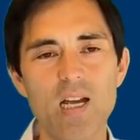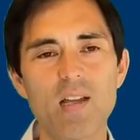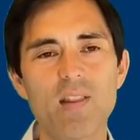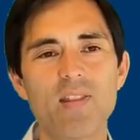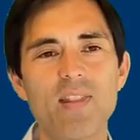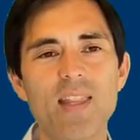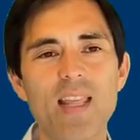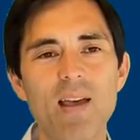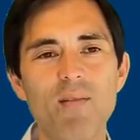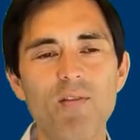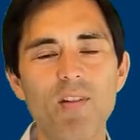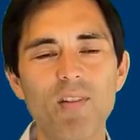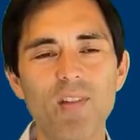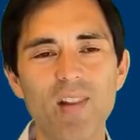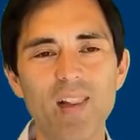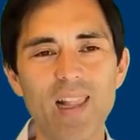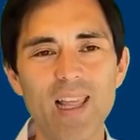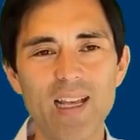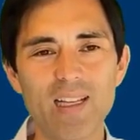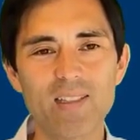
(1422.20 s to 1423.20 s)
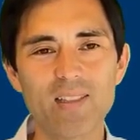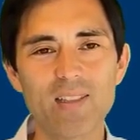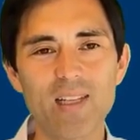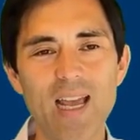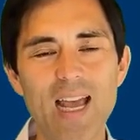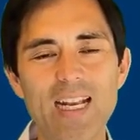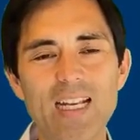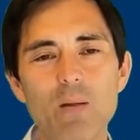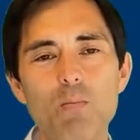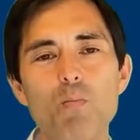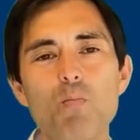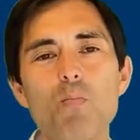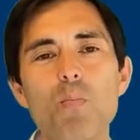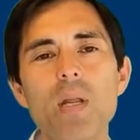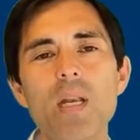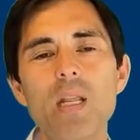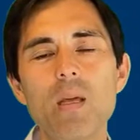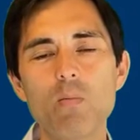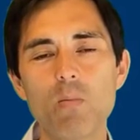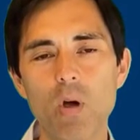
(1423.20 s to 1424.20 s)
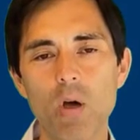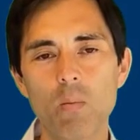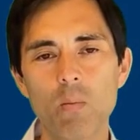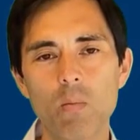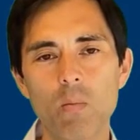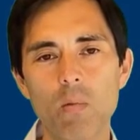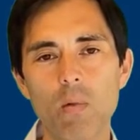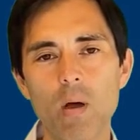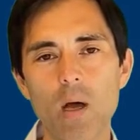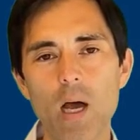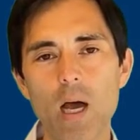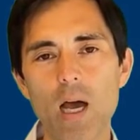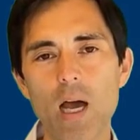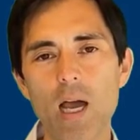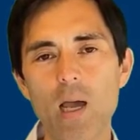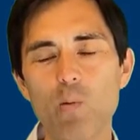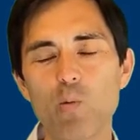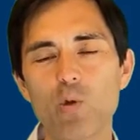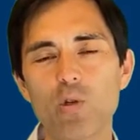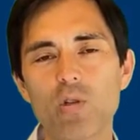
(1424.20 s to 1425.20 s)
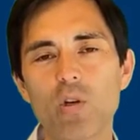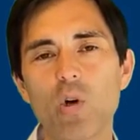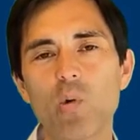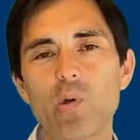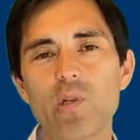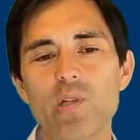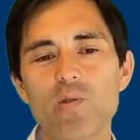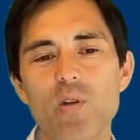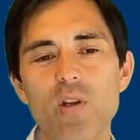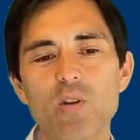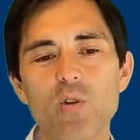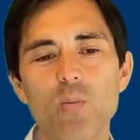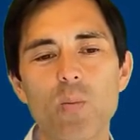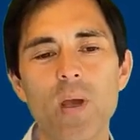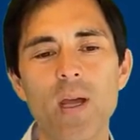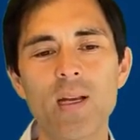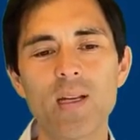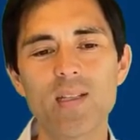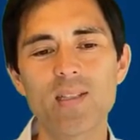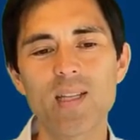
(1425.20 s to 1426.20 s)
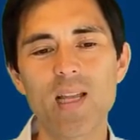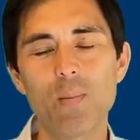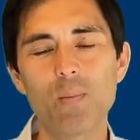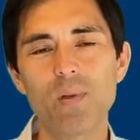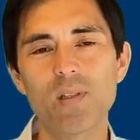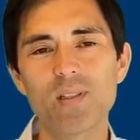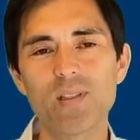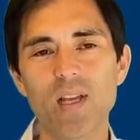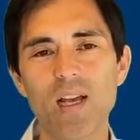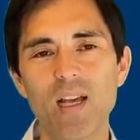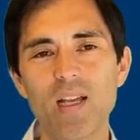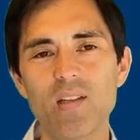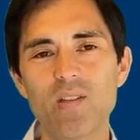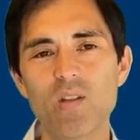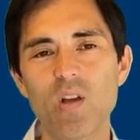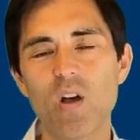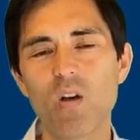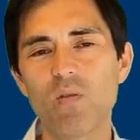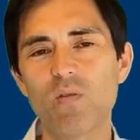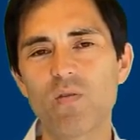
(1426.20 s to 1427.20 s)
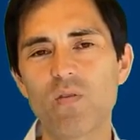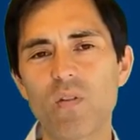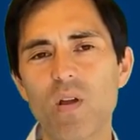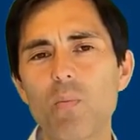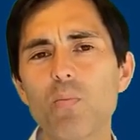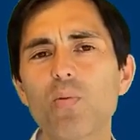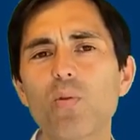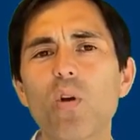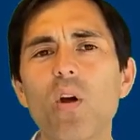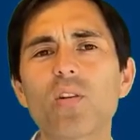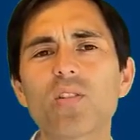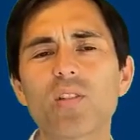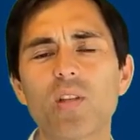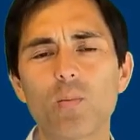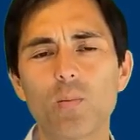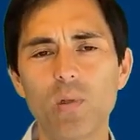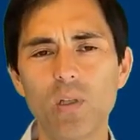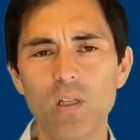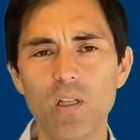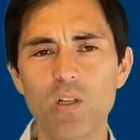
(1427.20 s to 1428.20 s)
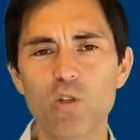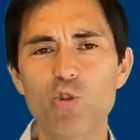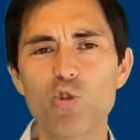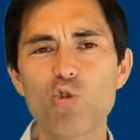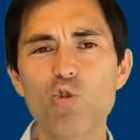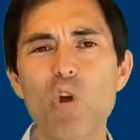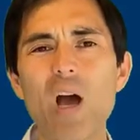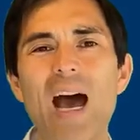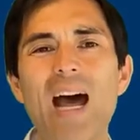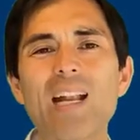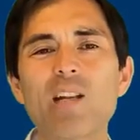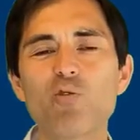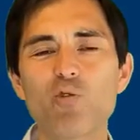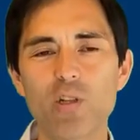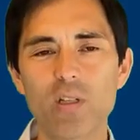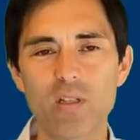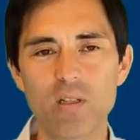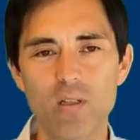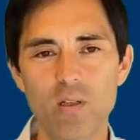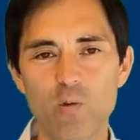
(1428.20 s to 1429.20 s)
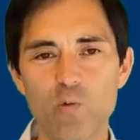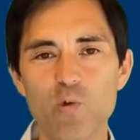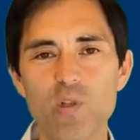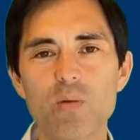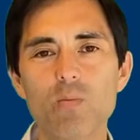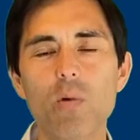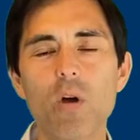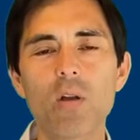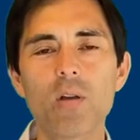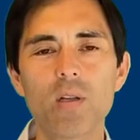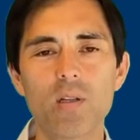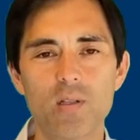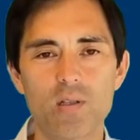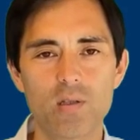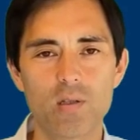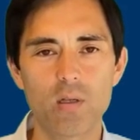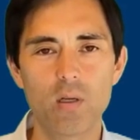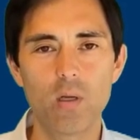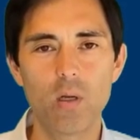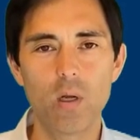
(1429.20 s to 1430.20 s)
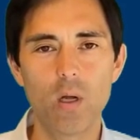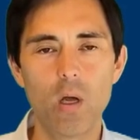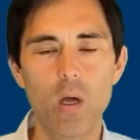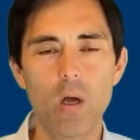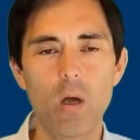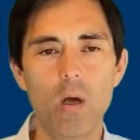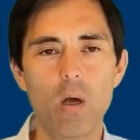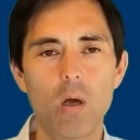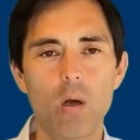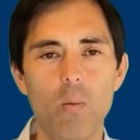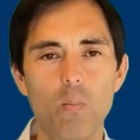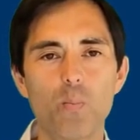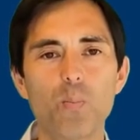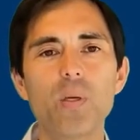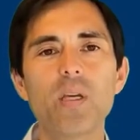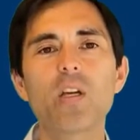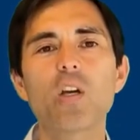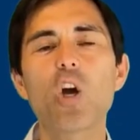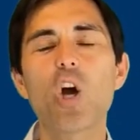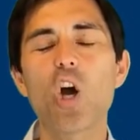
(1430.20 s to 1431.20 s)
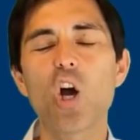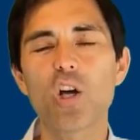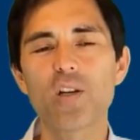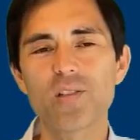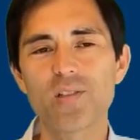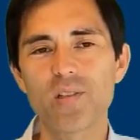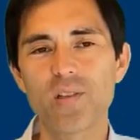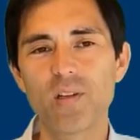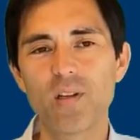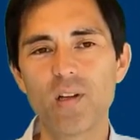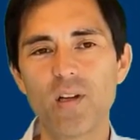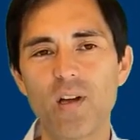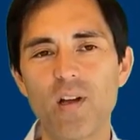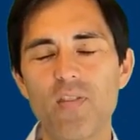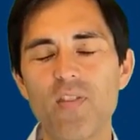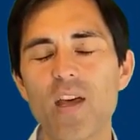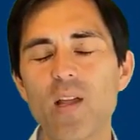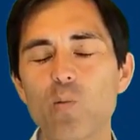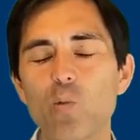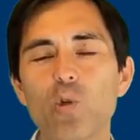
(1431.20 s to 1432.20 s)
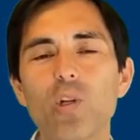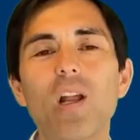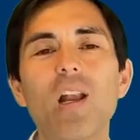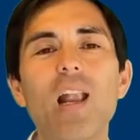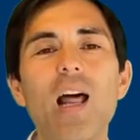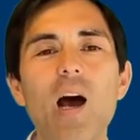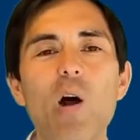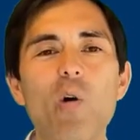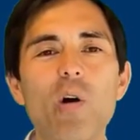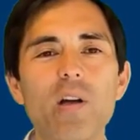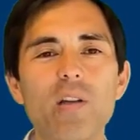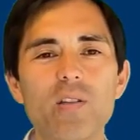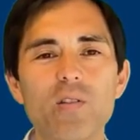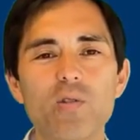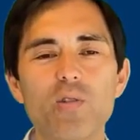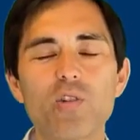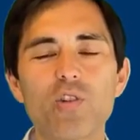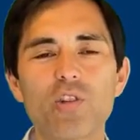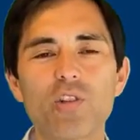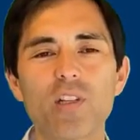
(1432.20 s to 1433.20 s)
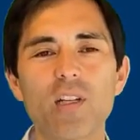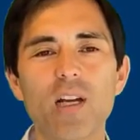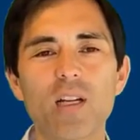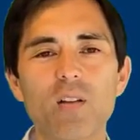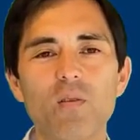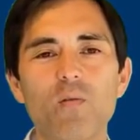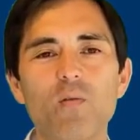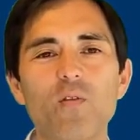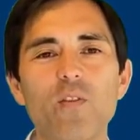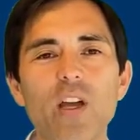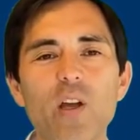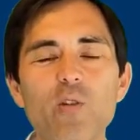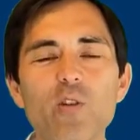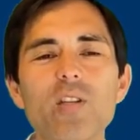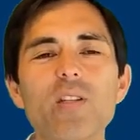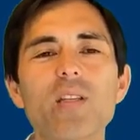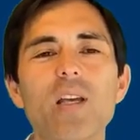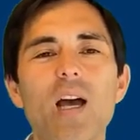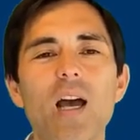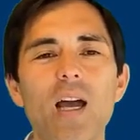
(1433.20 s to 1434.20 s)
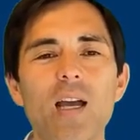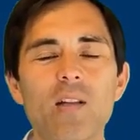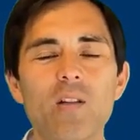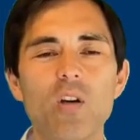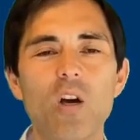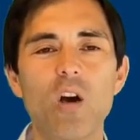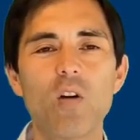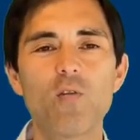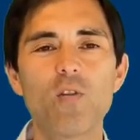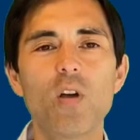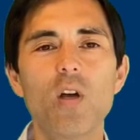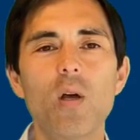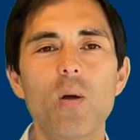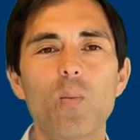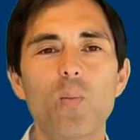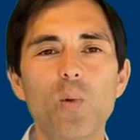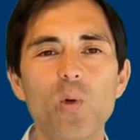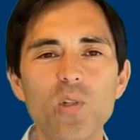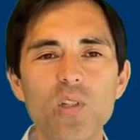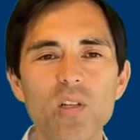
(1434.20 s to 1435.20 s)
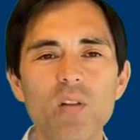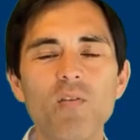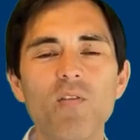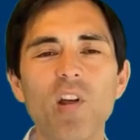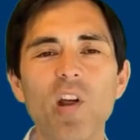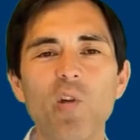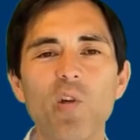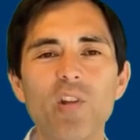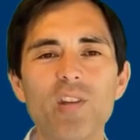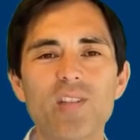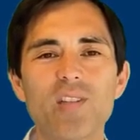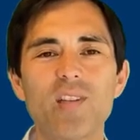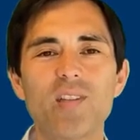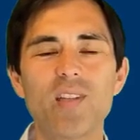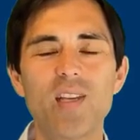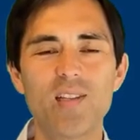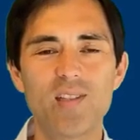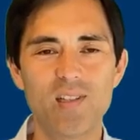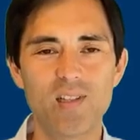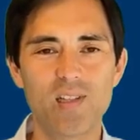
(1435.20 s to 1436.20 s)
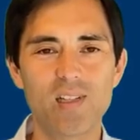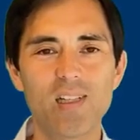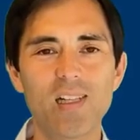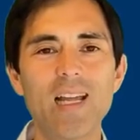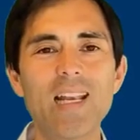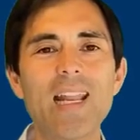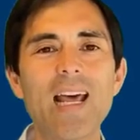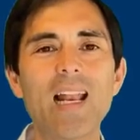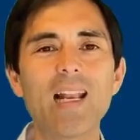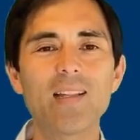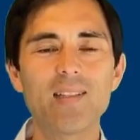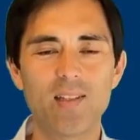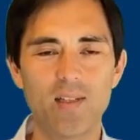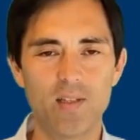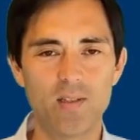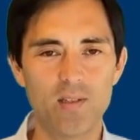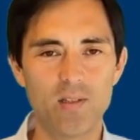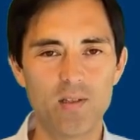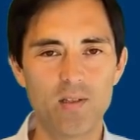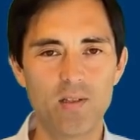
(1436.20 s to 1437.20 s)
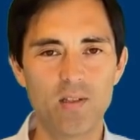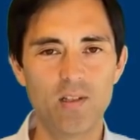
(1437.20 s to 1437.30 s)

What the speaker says: Nevertheless, at a minimum, I would always recommend a sample size of approximately 200 respondents, because that would allow us to conduct various kinds of multivariate statistical analysis.